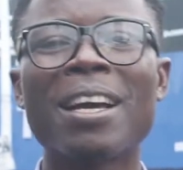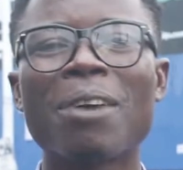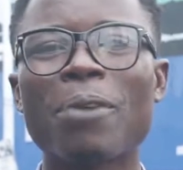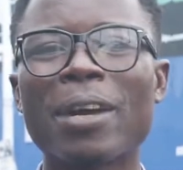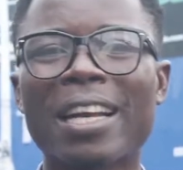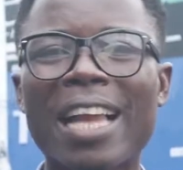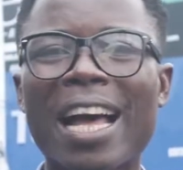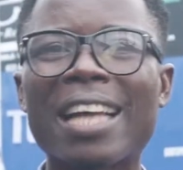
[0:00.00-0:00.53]

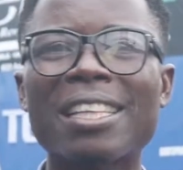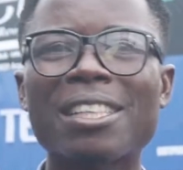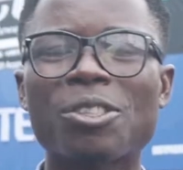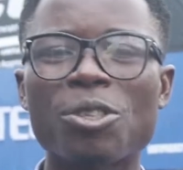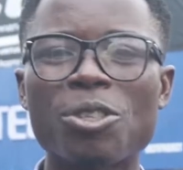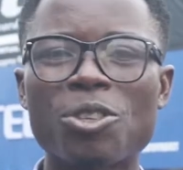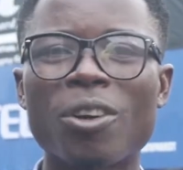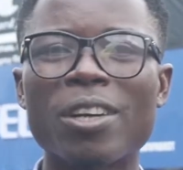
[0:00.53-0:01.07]
We're glad
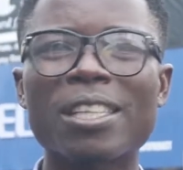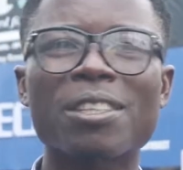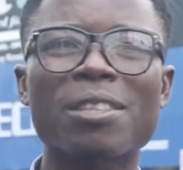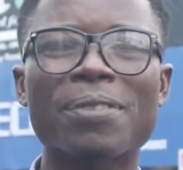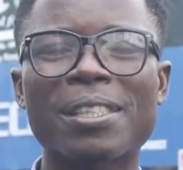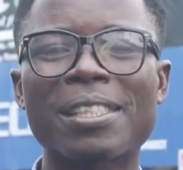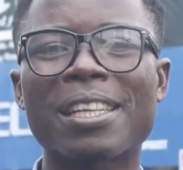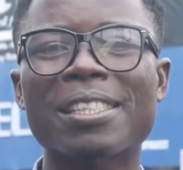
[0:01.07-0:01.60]
that you joined us
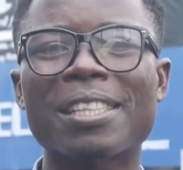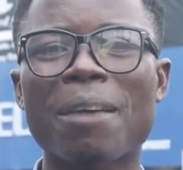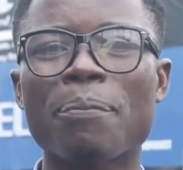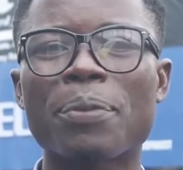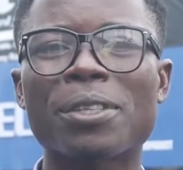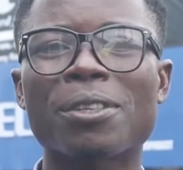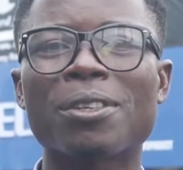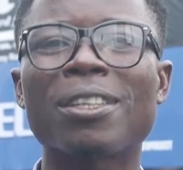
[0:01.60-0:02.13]
for today's
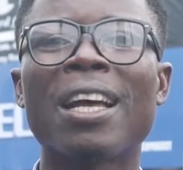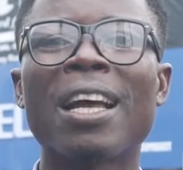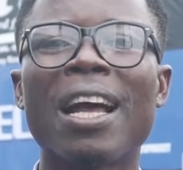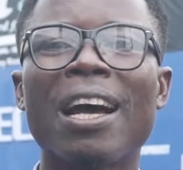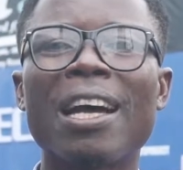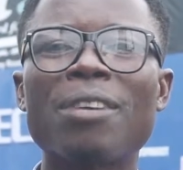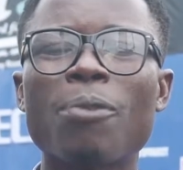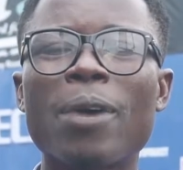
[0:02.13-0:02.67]
episode,
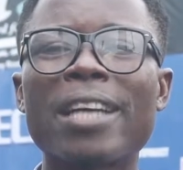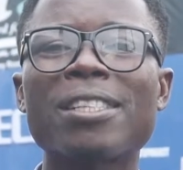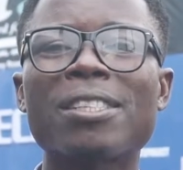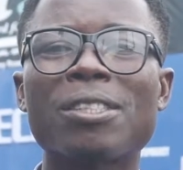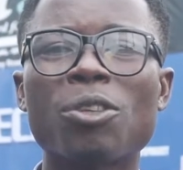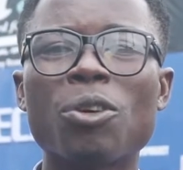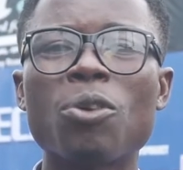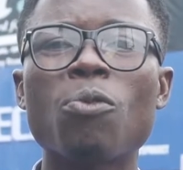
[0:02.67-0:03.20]
and we
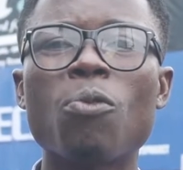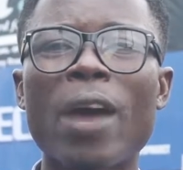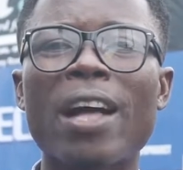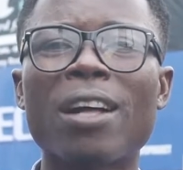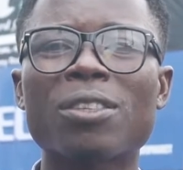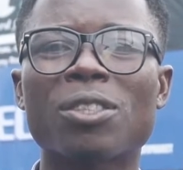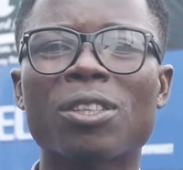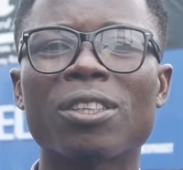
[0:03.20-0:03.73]
do
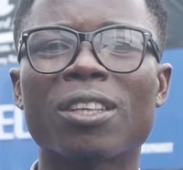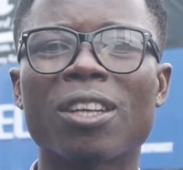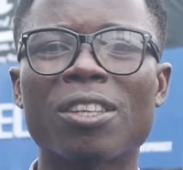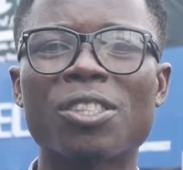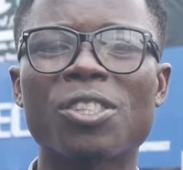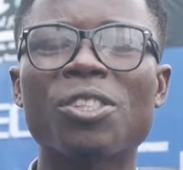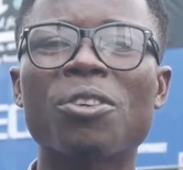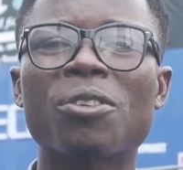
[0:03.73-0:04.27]
well to
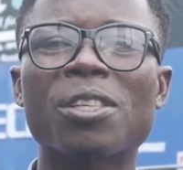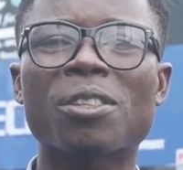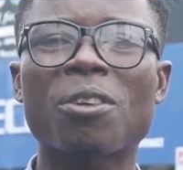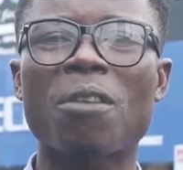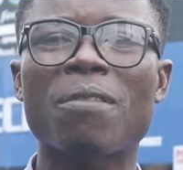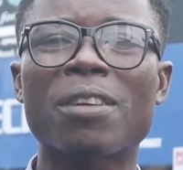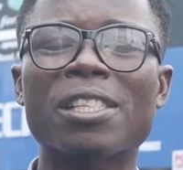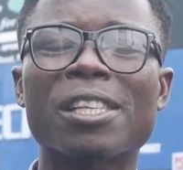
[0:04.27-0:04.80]
continue this
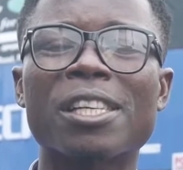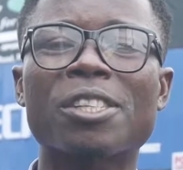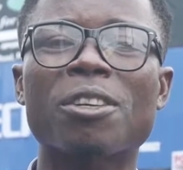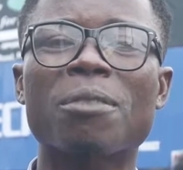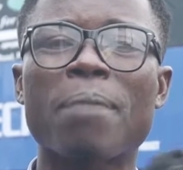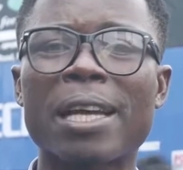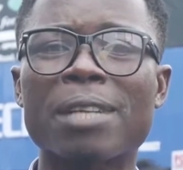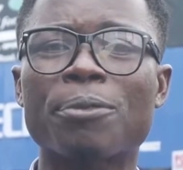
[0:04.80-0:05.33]

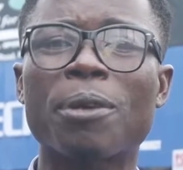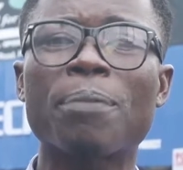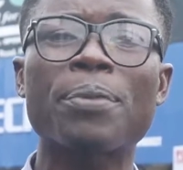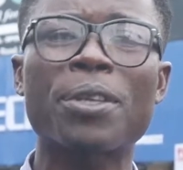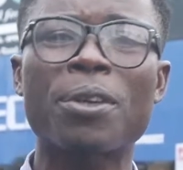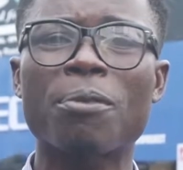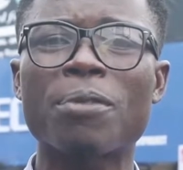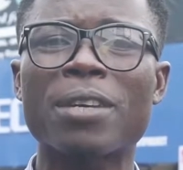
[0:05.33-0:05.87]
conversation by
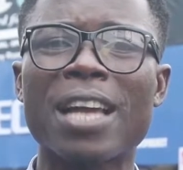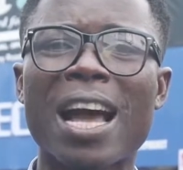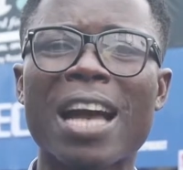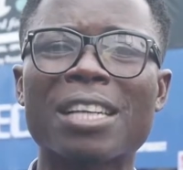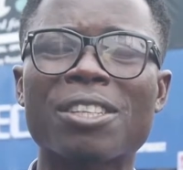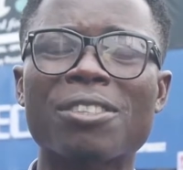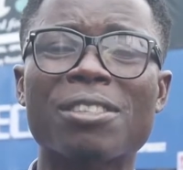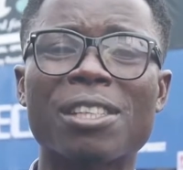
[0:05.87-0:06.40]
dropping your
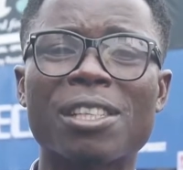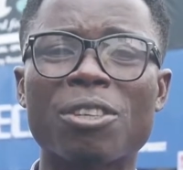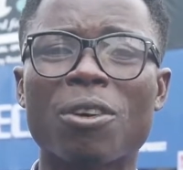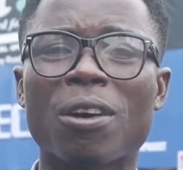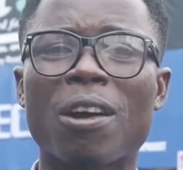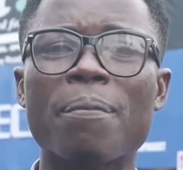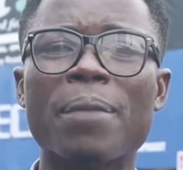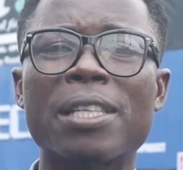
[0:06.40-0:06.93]
reactions and your
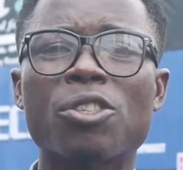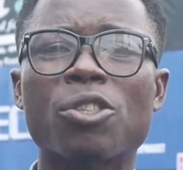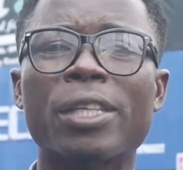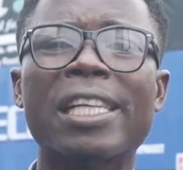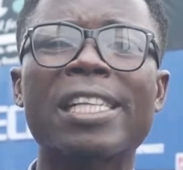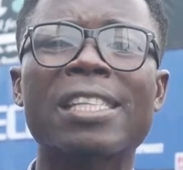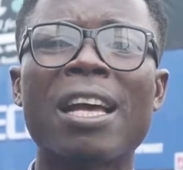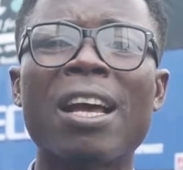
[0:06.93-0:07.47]

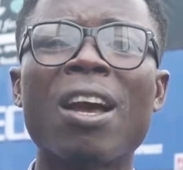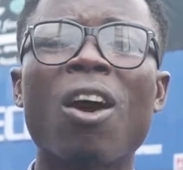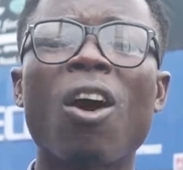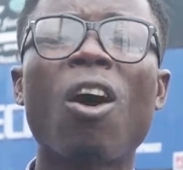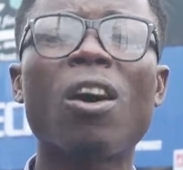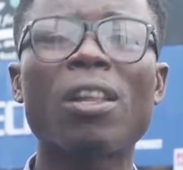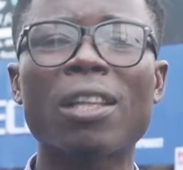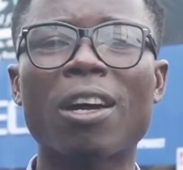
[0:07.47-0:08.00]
commentaries
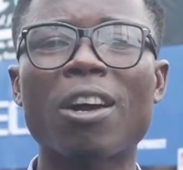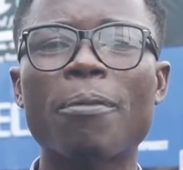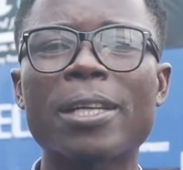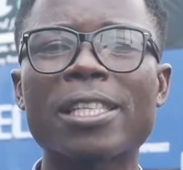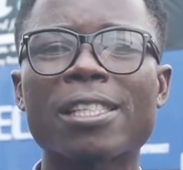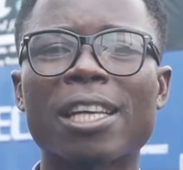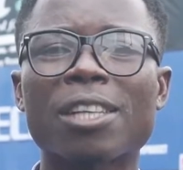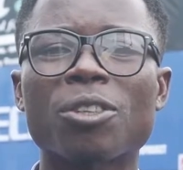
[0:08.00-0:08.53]
on the
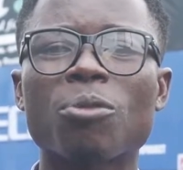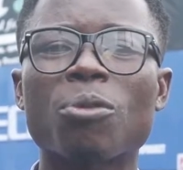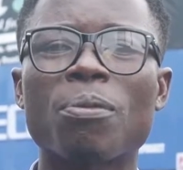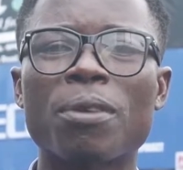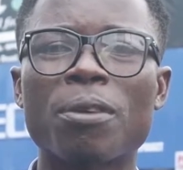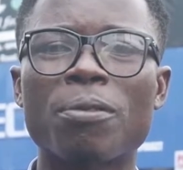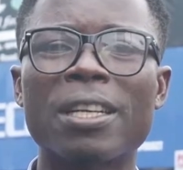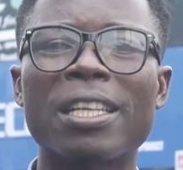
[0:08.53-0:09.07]
comment section. We'll
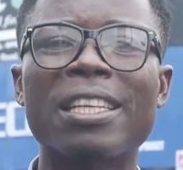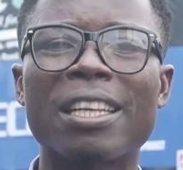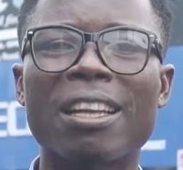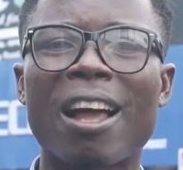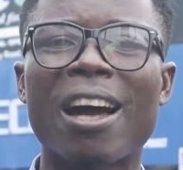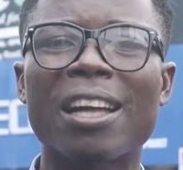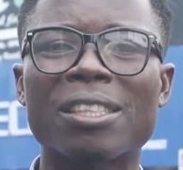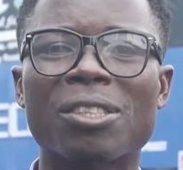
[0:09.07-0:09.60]
be really
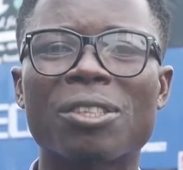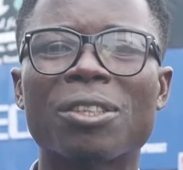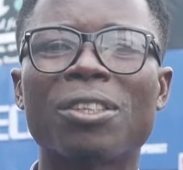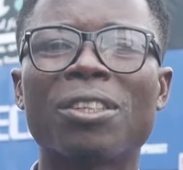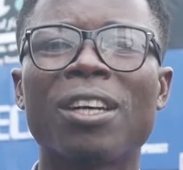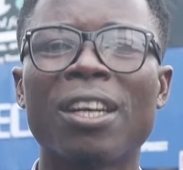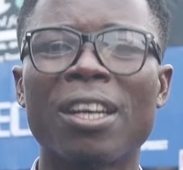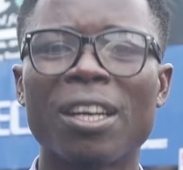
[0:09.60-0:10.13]
glad
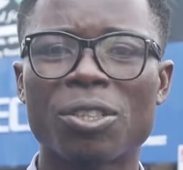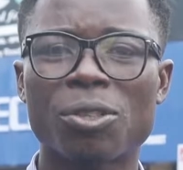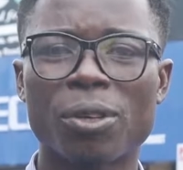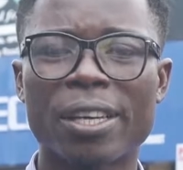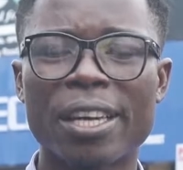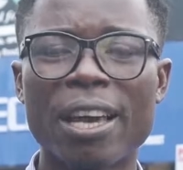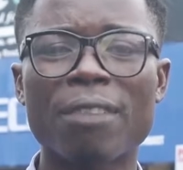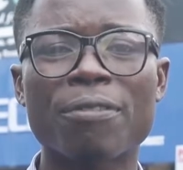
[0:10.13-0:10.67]
to
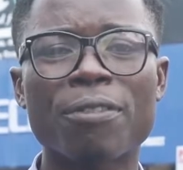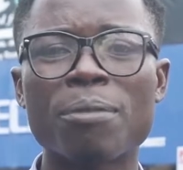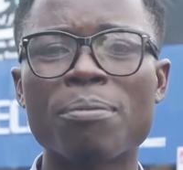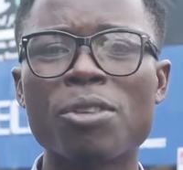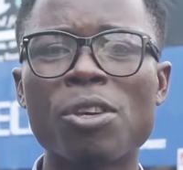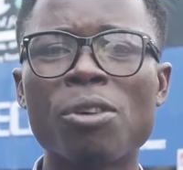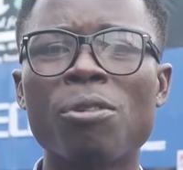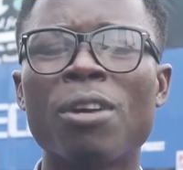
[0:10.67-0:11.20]
hear from
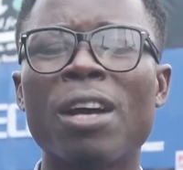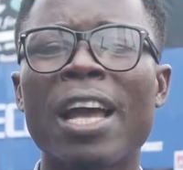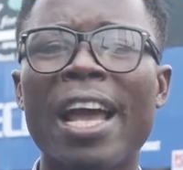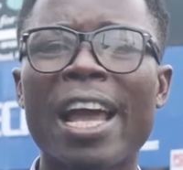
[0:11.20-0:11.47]
you.